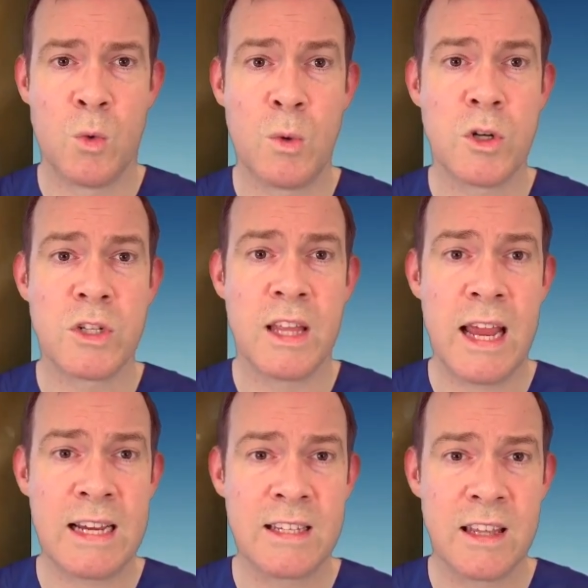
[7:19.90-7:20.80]
We want to
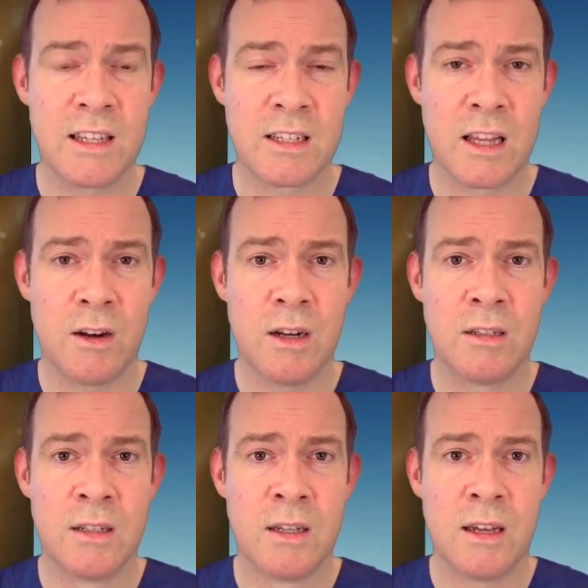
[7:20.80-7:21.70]
exit the sclera
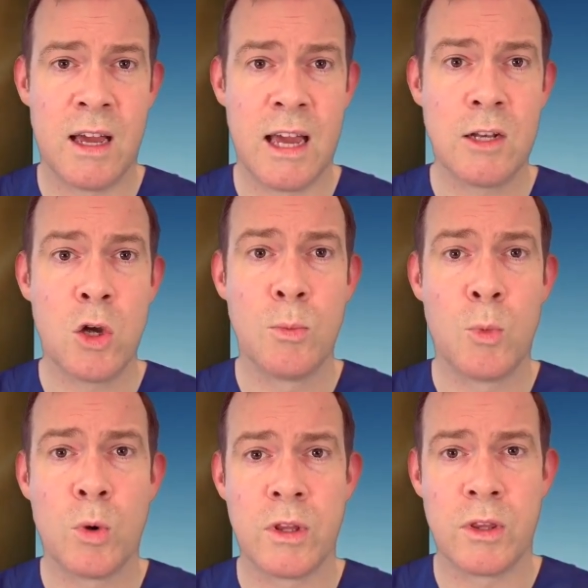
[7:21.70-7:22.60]
no
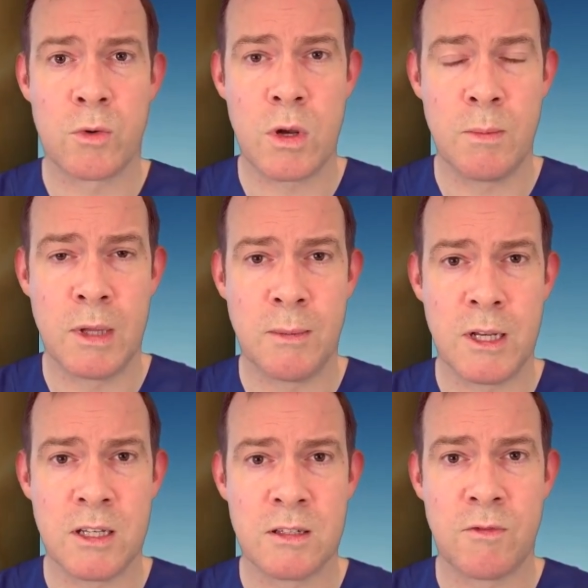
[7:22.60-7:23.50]
more than 3
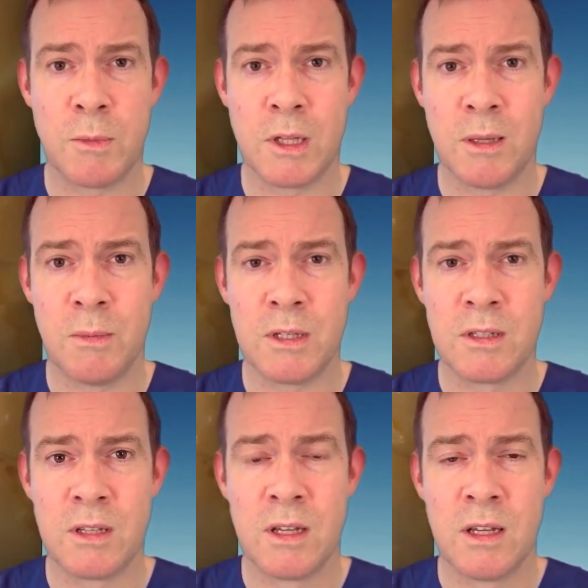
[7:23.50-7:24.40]
millimeters from the limbus.